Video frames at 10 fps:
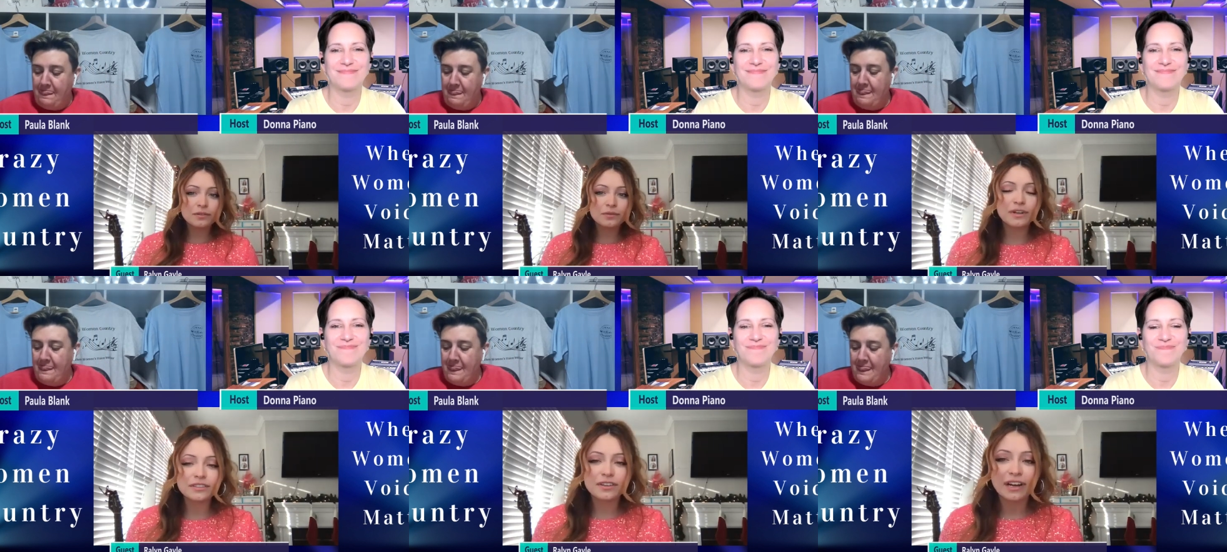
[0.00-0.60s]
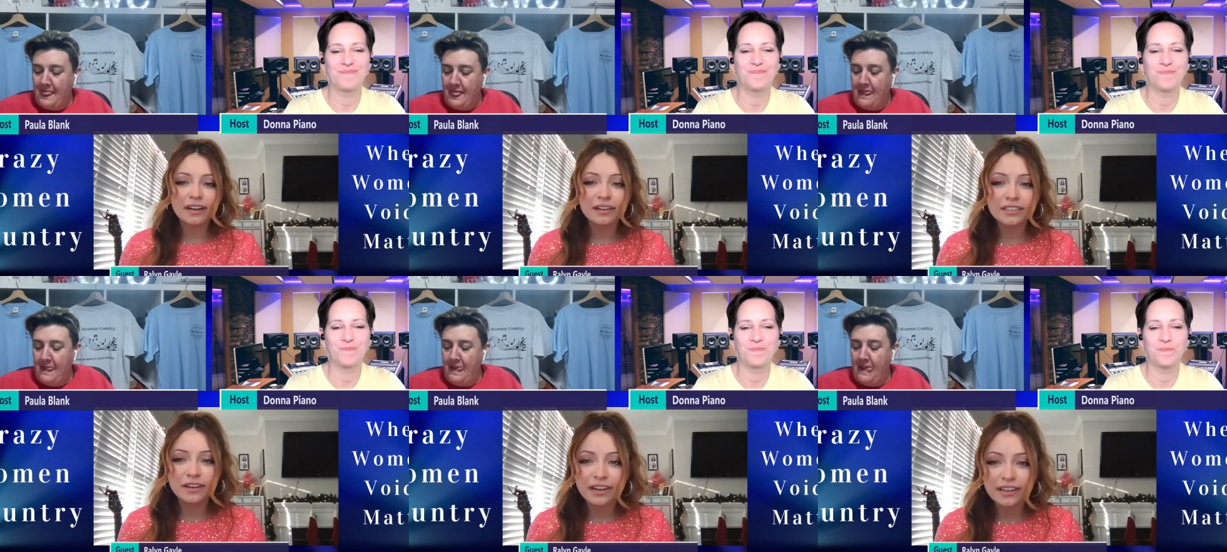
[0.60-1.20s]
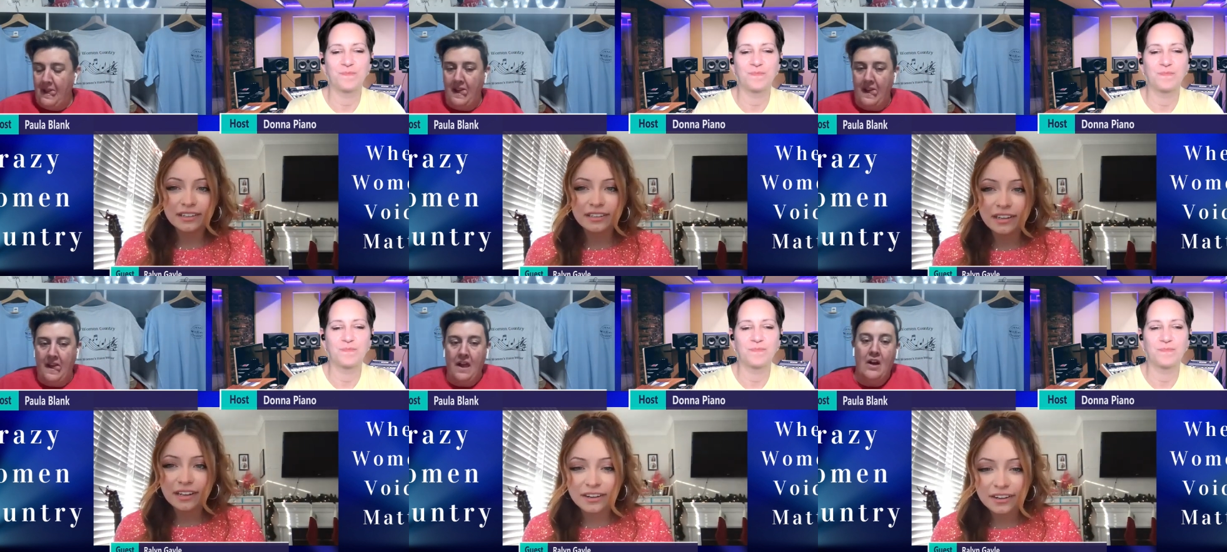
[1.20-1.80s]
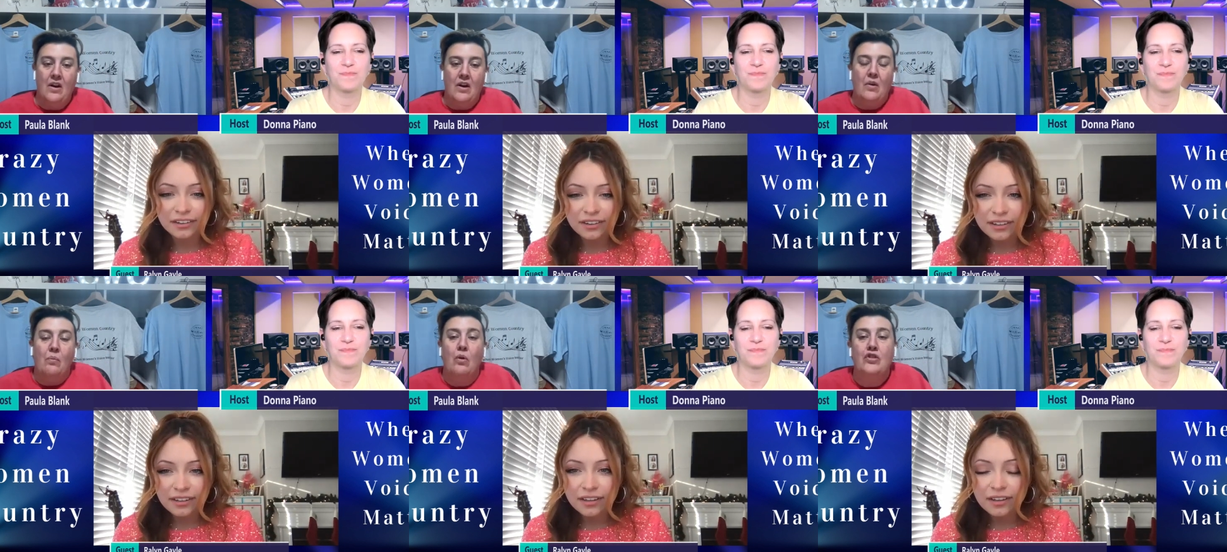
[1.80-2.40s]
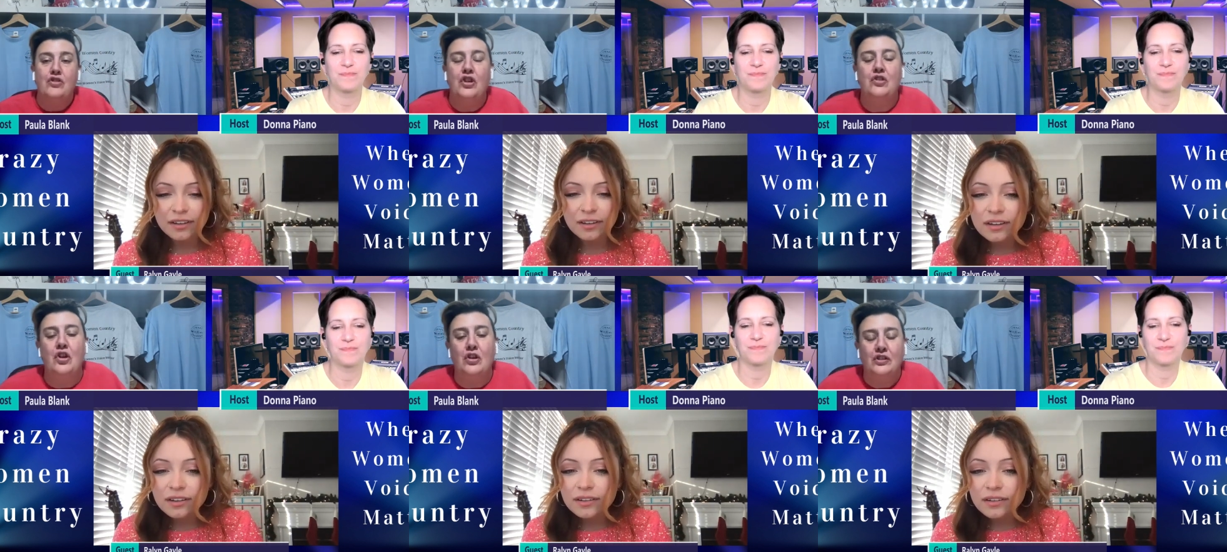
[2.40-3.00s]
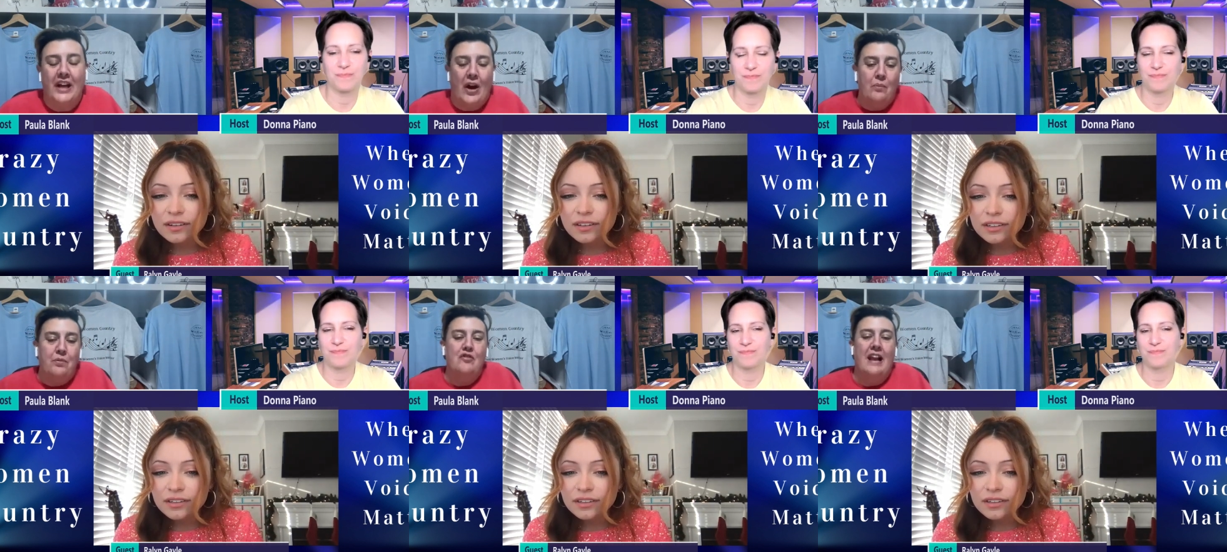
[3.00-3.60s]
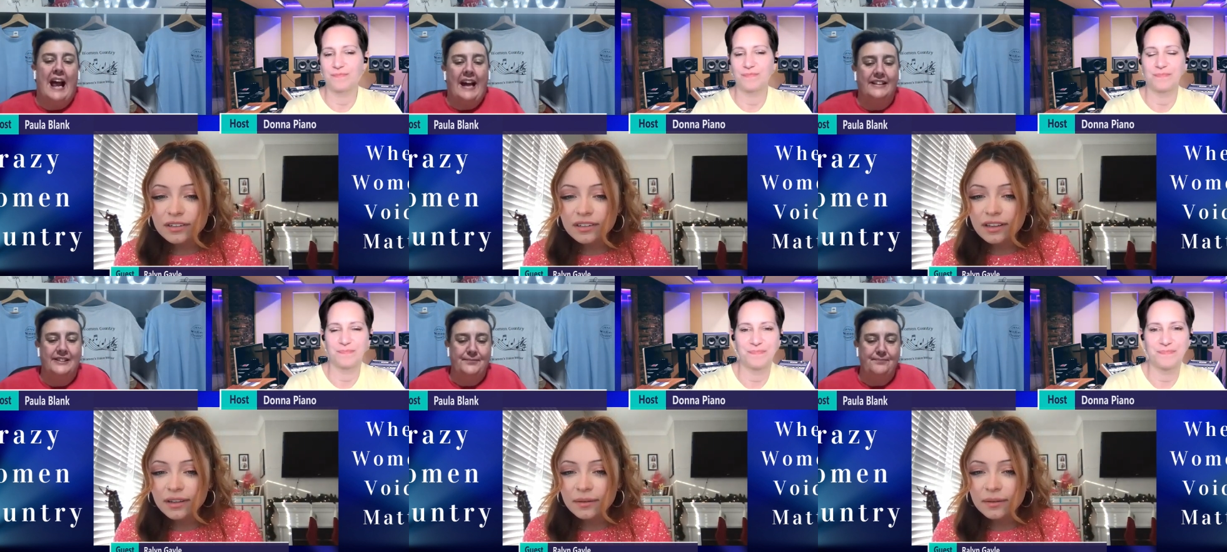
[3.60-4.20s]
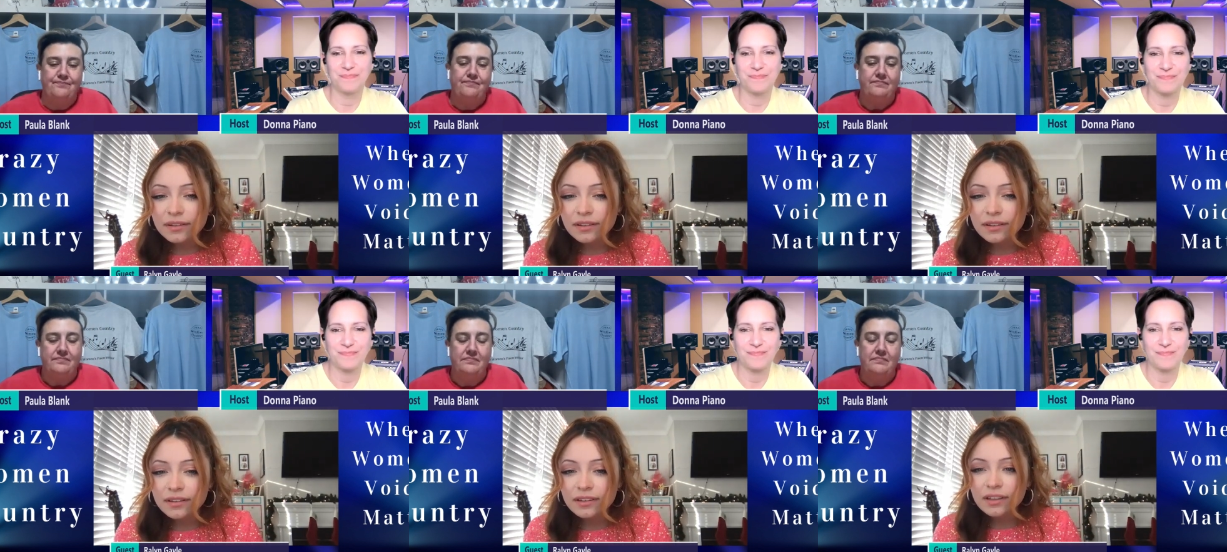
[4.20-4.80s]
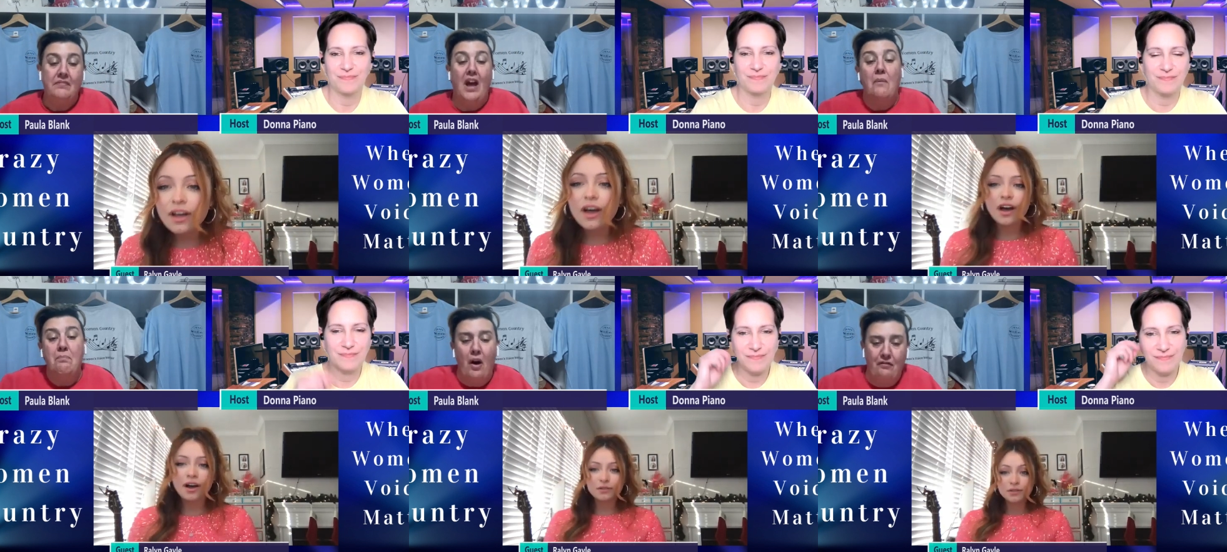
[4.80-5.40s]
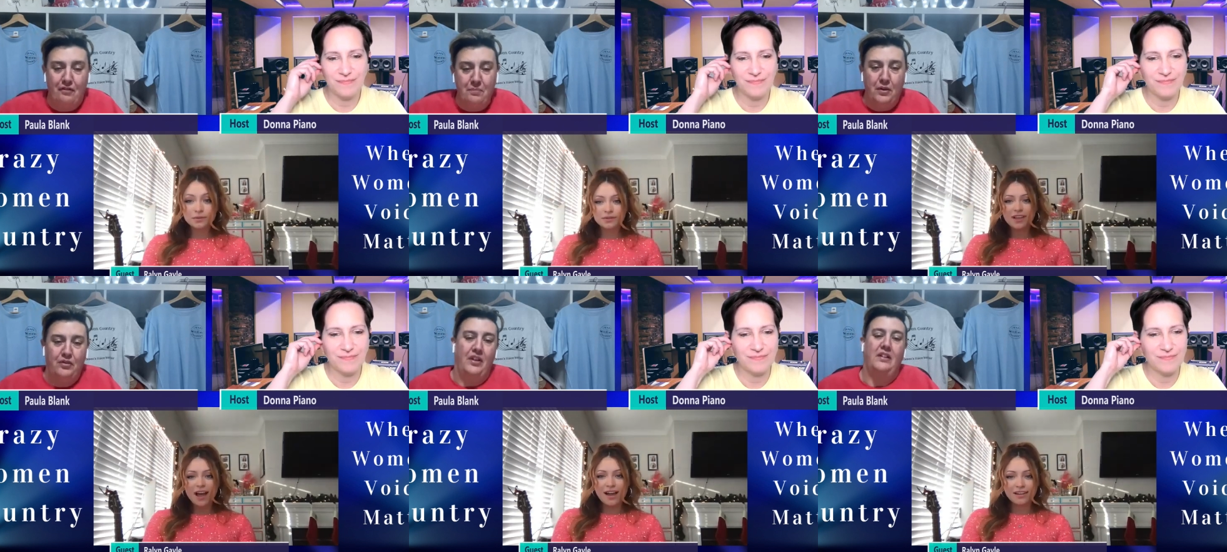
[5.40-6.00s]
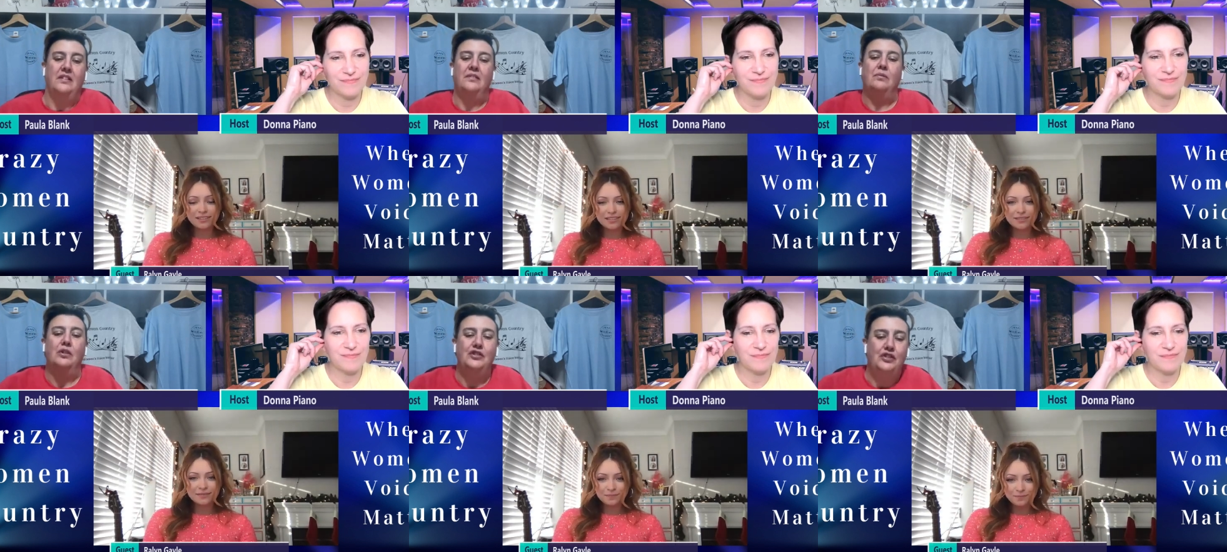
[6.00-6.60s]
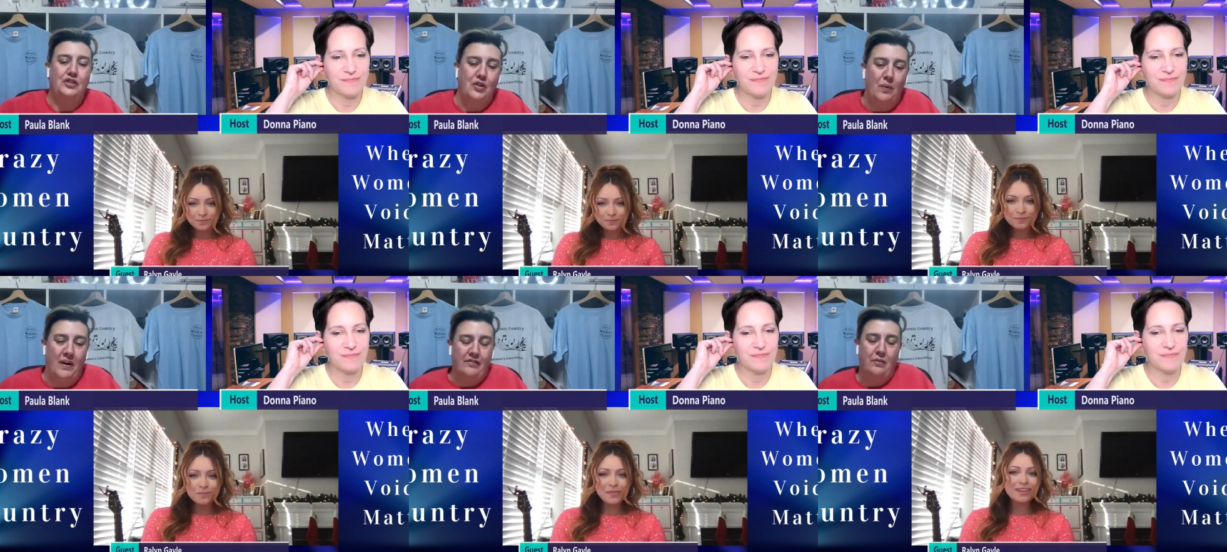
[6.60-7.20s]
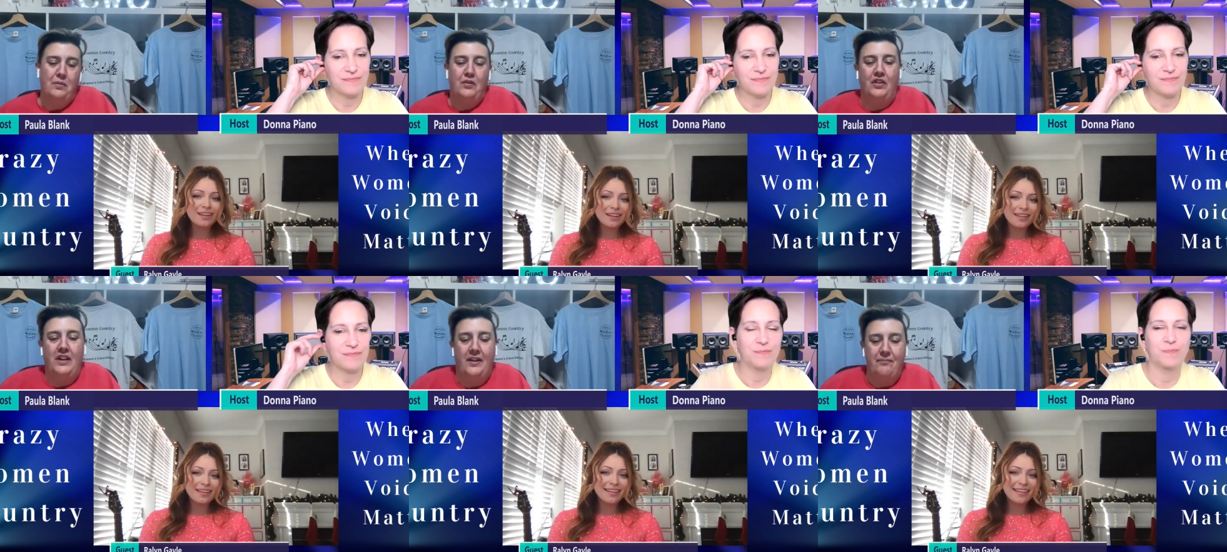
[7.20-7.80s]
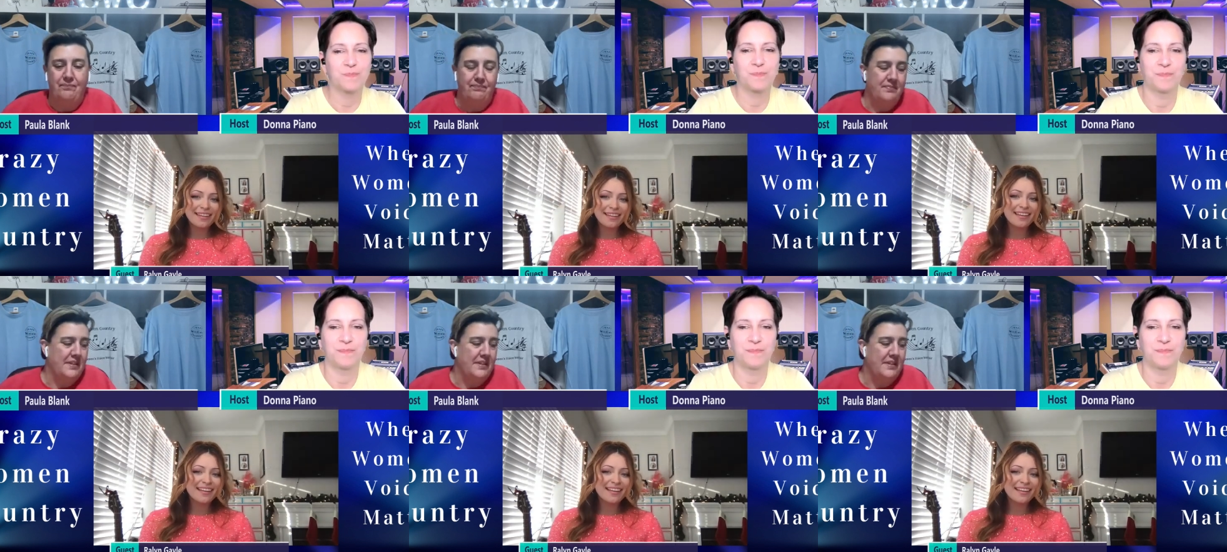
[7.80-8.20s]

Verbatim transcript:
Speaker 1: What do I, sorry, I didn't hear you.
Speaker 2: What do you do to help you relax? Oh, apart sorry. from music. What do you do away from music, yeah?